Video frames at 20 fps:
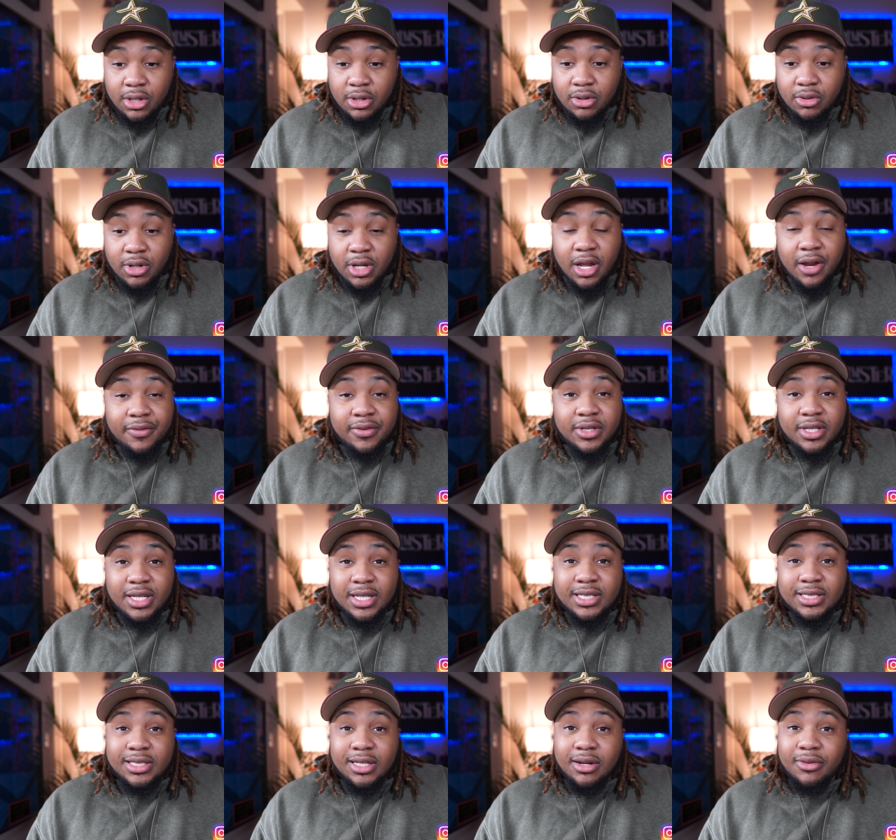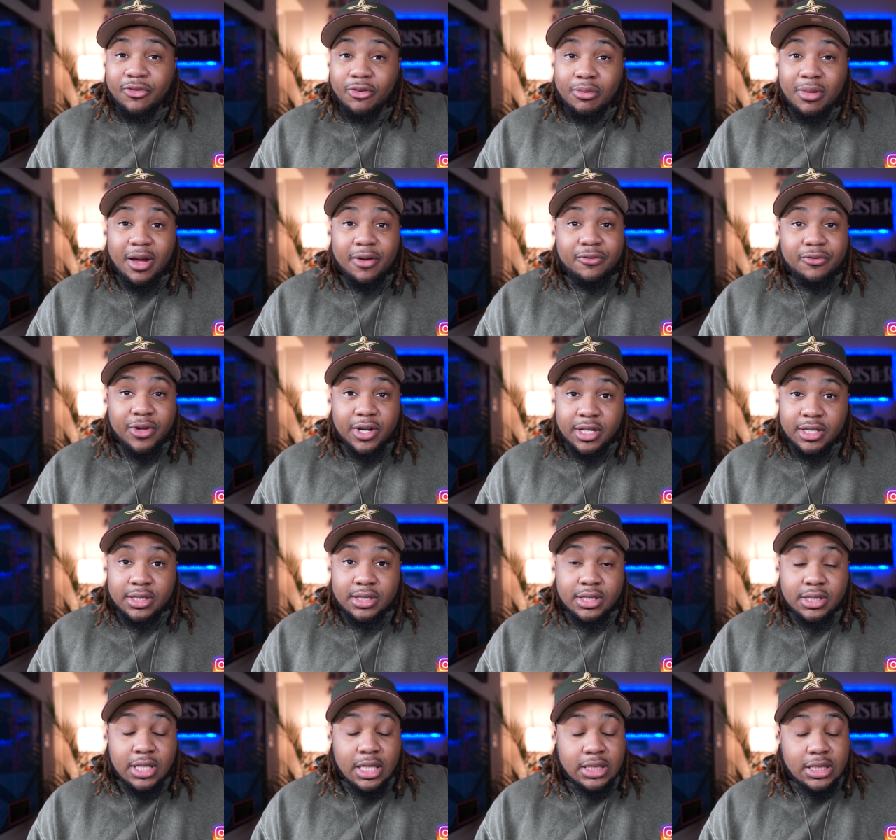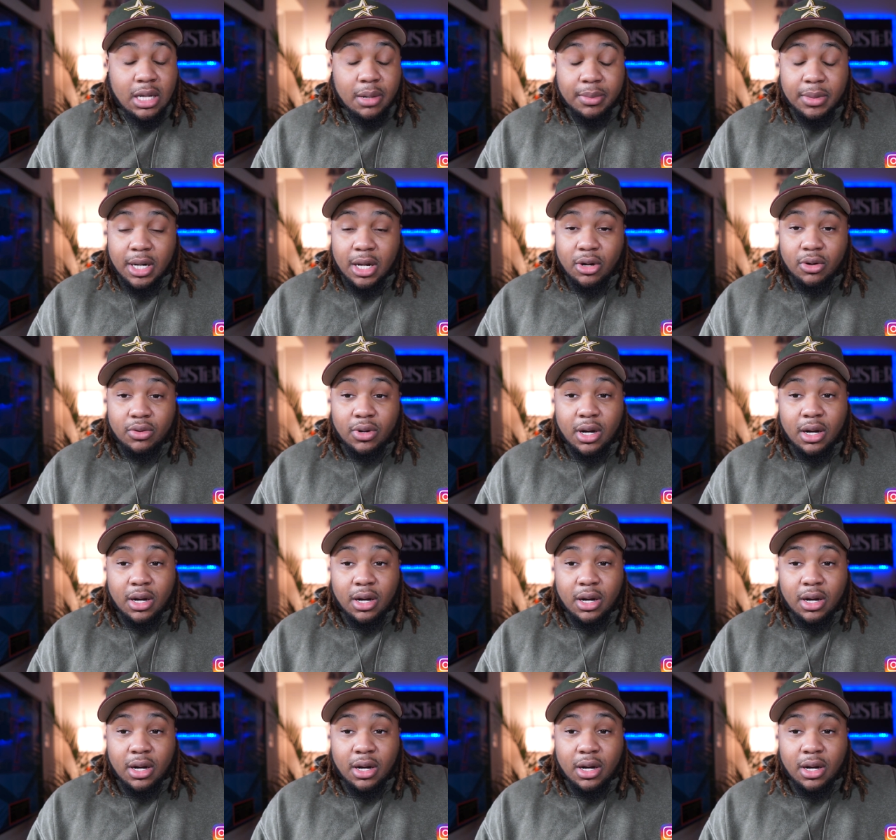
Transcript: you know, get everything set up for my fitteds that's coming out.